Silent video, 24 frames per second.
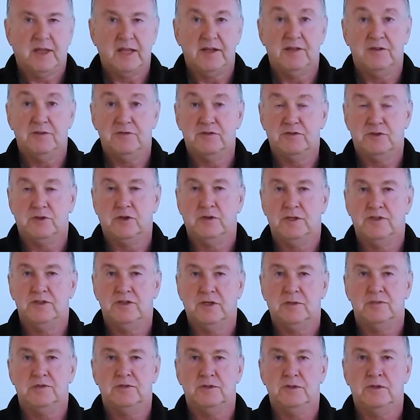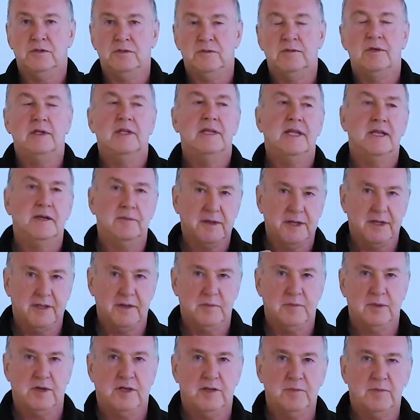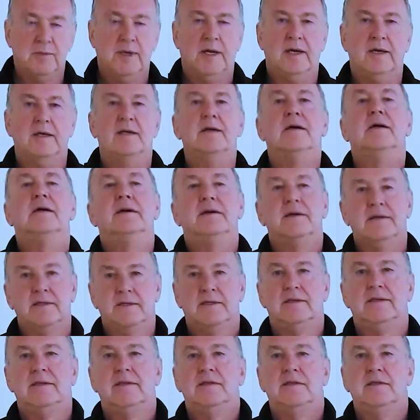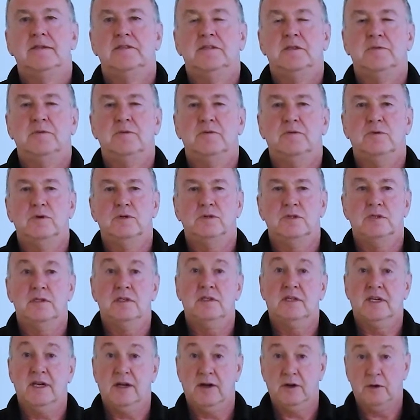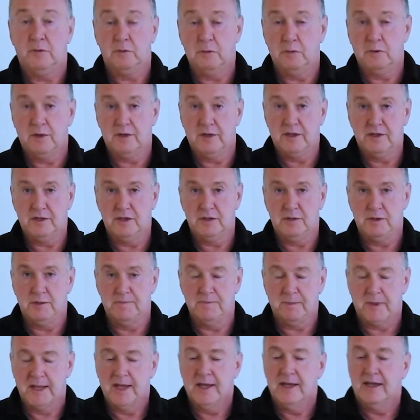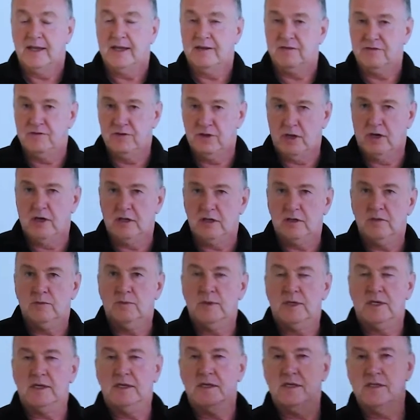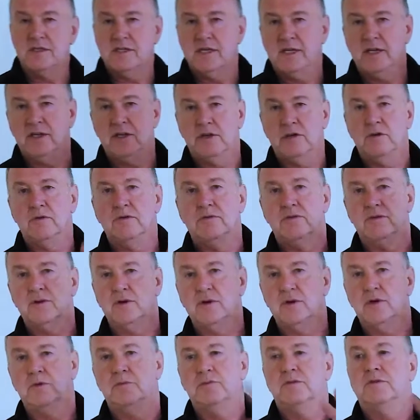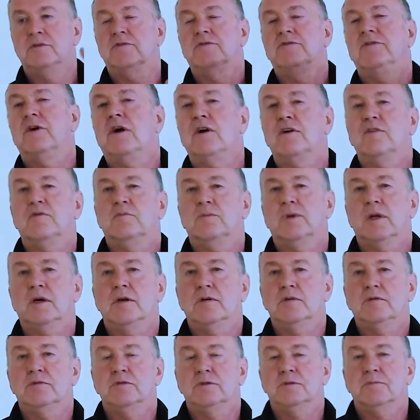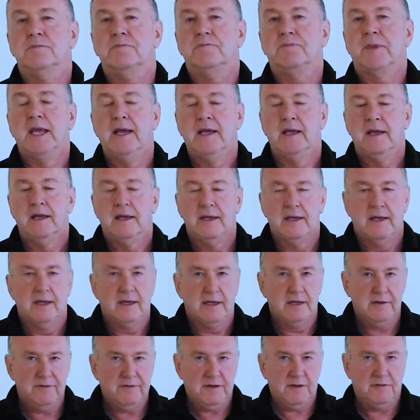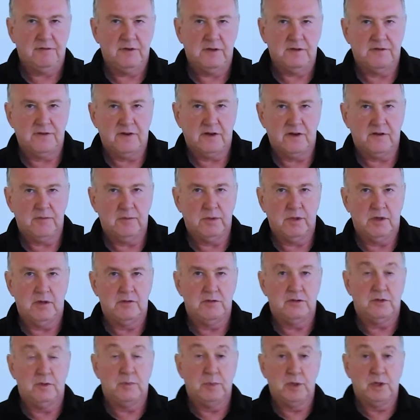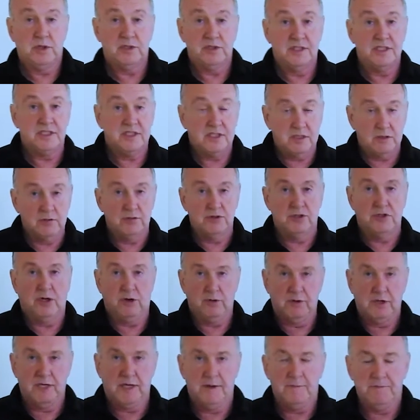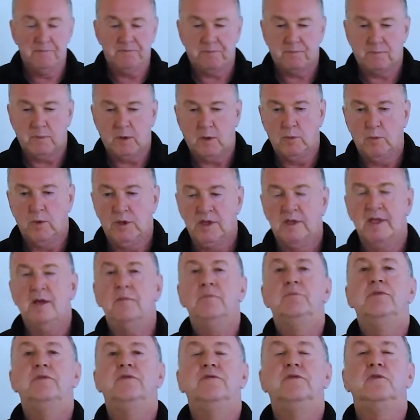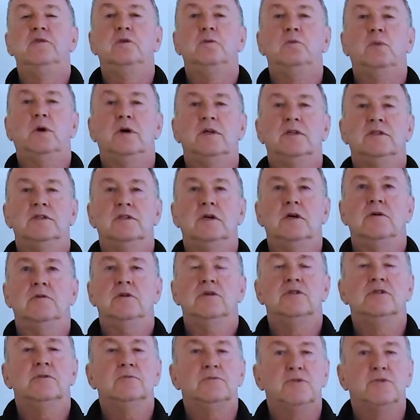end of story, job's done, let them get the breath back, sip of water, carry on with what they're doing. If not, we continue for up to 5 blows. If after the 5 blows the person is still choking, we then perform what is known as